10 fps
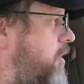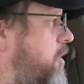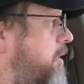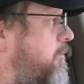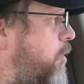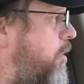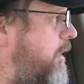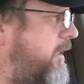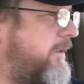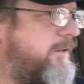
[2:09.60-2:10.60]
good
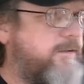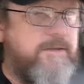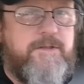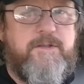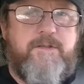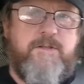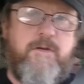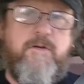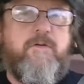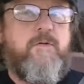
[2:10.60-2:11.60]
morning.
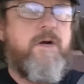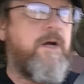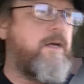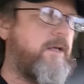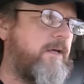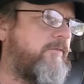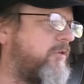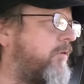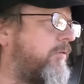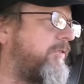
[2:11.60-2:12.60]
So I have
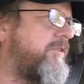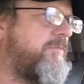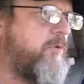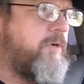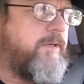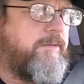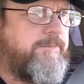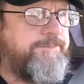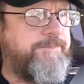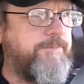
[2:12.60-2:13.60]
cold this morning.